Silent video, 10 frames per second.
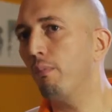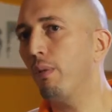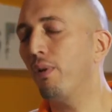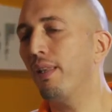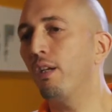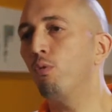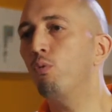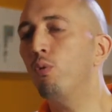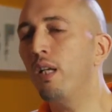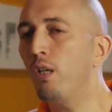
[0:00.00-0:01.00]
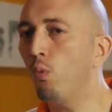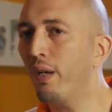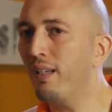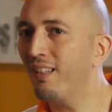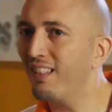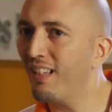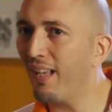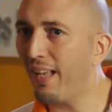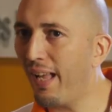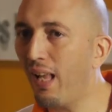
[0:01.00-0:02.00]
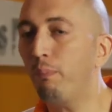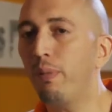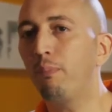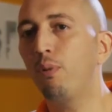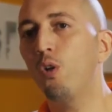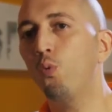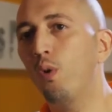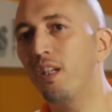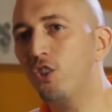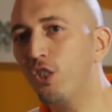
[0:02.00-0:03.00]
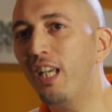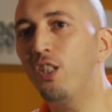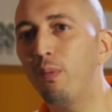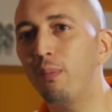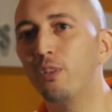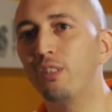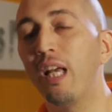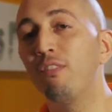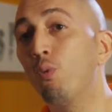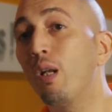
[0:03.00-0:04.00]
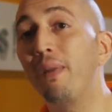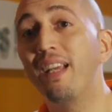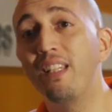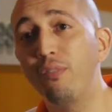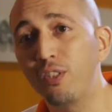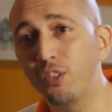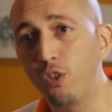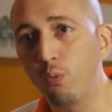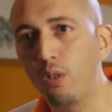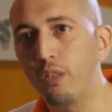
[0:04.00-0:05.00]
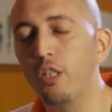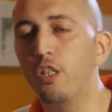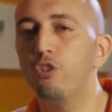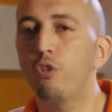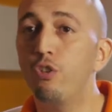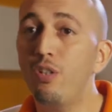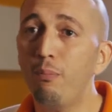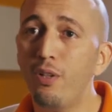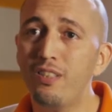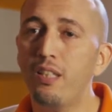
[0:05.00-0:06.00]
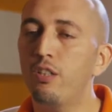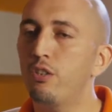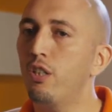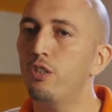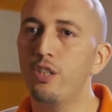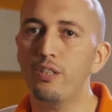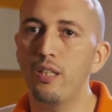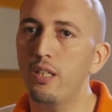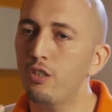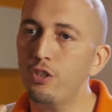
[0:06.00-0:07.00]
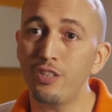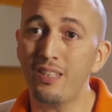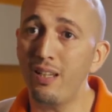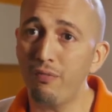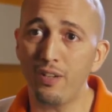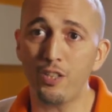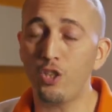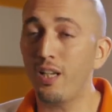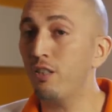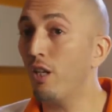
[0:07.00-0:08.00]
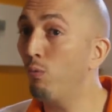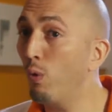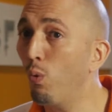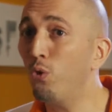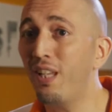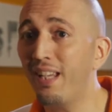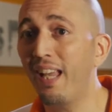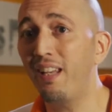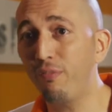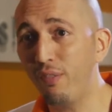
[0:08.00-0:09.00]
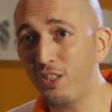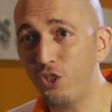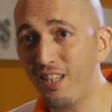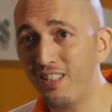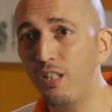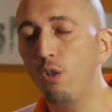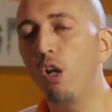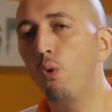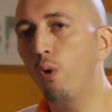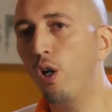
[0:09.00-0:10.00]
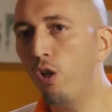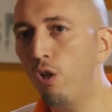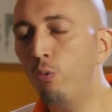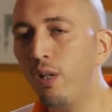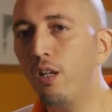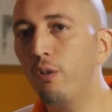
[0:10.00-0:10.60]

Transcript: people that really want to help people, want to change people's lives, want to make a difference in the world. So the Dream Body Center is not just it's not just any franchise, and we won't take any franchisee. We're really